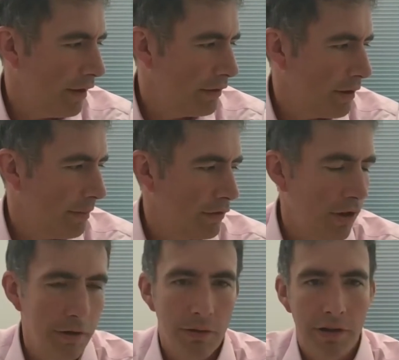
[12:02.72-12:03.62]
think asking about
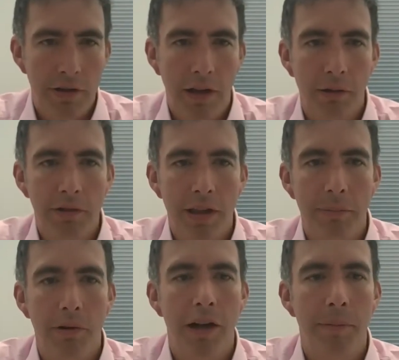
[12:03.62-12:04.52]
Joe's question and go on to that
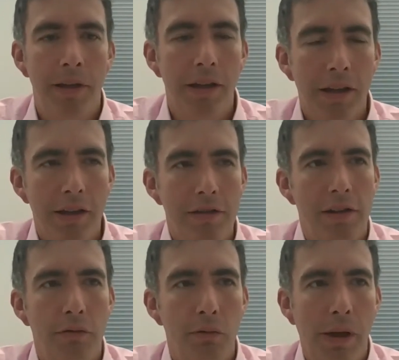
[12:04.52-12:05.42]
point. I mean,
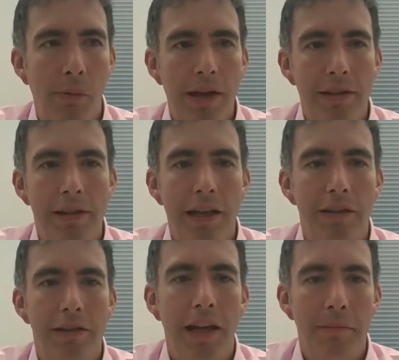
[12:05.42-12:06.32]
so we're seeing
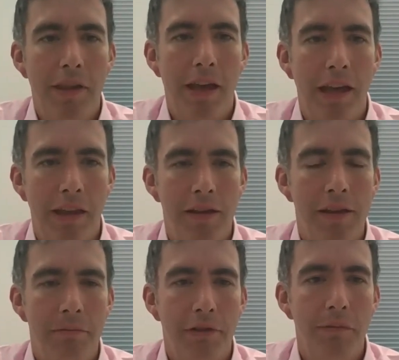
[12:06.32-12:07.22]
the same thing, and the
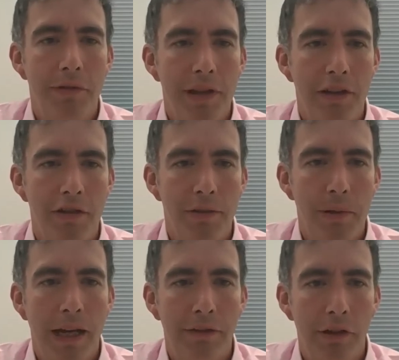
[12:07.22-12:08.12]
number of conversations
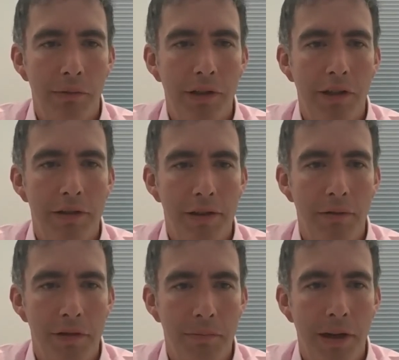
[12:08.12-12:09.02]
we're having with the
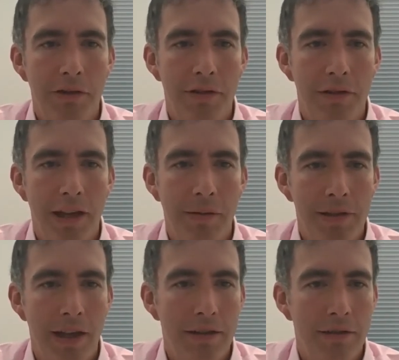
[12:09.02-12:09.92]
consultants and pension schemes
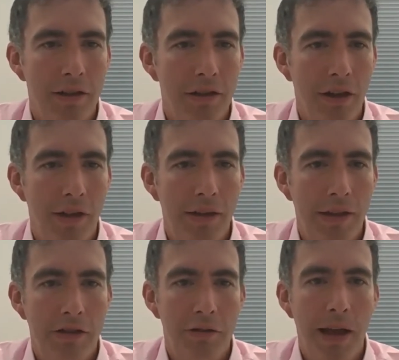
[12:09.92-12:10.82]
says that
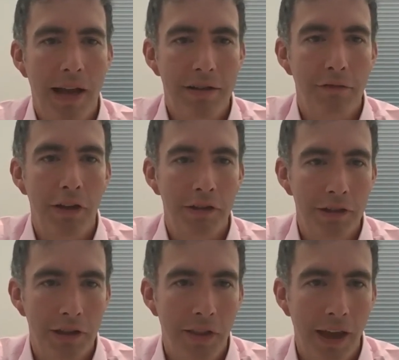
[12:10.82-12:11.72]
they're just better
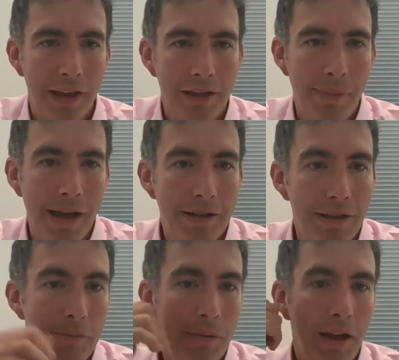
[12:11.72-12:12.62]
funded than they
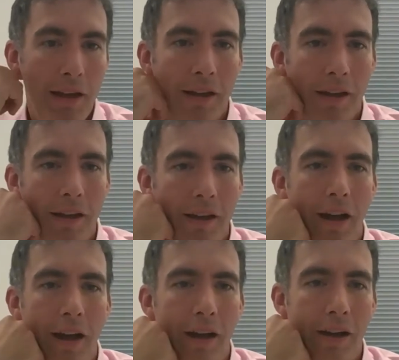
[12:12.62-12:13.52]
expected to be
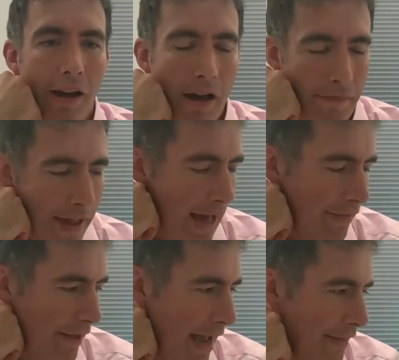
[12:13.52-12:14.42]
at
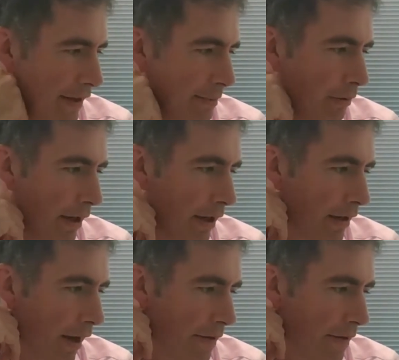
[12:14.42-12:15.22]
this point